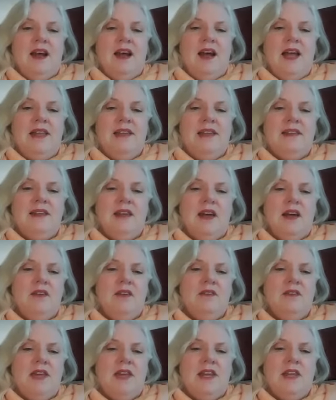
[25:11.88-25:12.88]
I
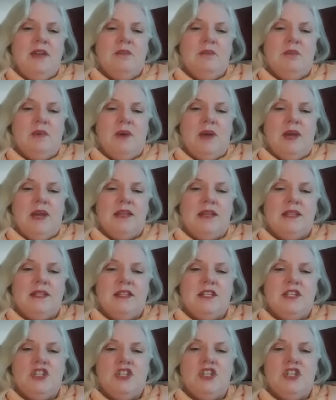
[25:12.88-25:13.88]
love and embrace
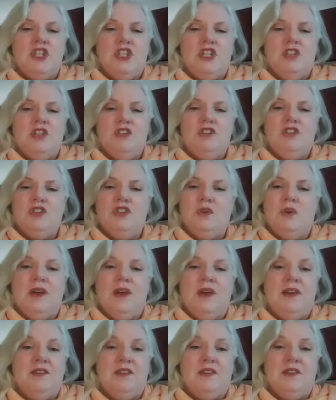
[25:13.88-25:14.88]
the sheer
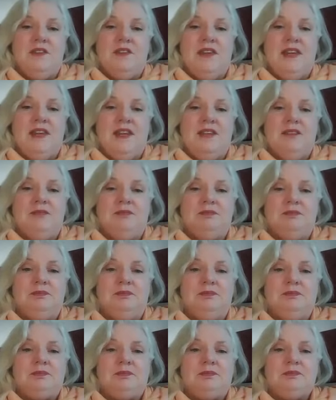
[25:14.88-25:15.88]
joy of living
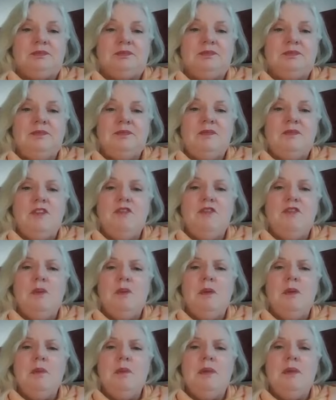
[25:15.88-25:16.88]

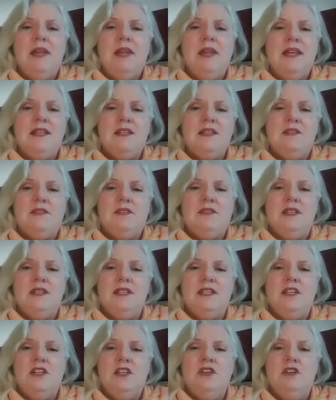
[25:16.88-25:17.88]
from a place of
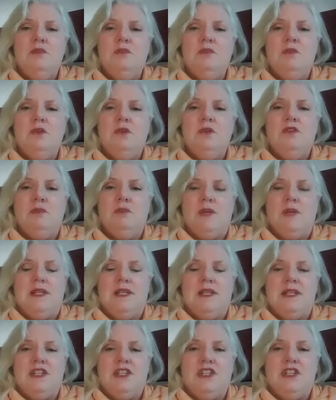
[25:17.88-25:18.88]
continued
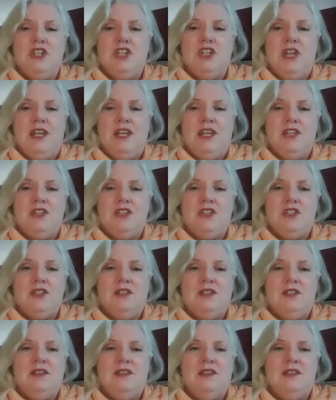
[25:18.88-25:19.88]
movement and change.
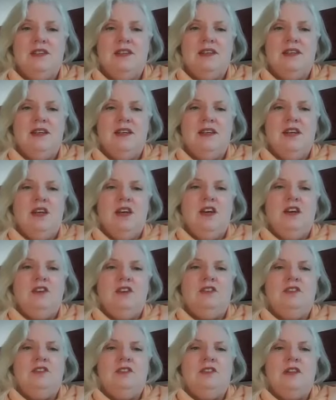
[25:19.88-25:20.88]

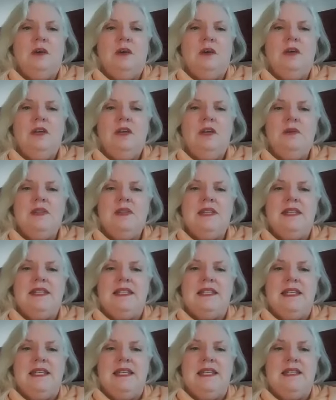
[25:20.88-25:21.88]
flowing with the
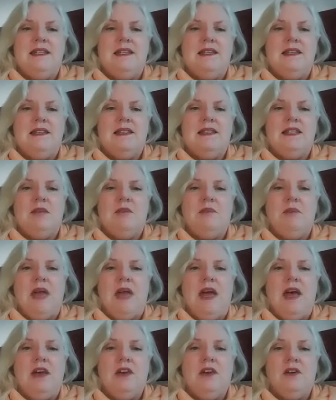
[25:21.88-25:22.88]
seasons and
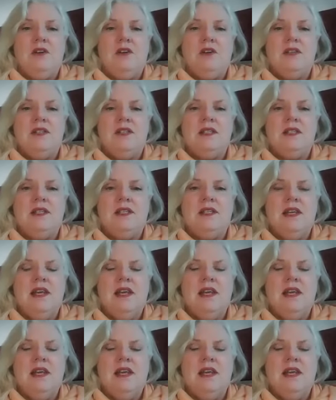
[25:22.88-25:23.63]
patterns